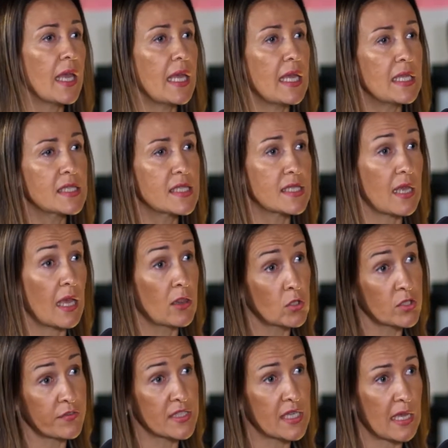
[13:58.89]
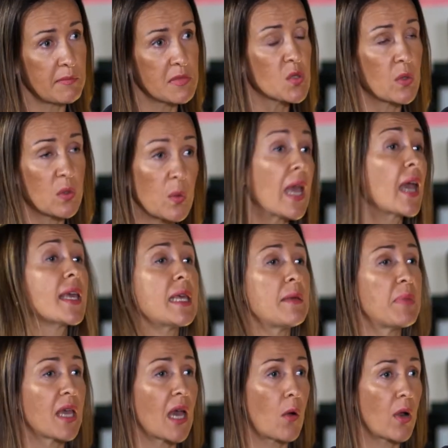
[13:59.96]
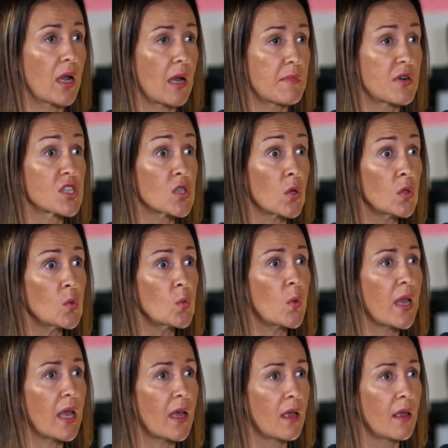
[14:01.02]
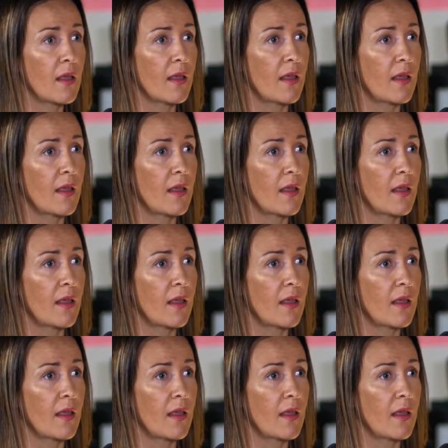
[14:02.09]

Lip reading: It's a lot of times when we are keeping our cameras on, we are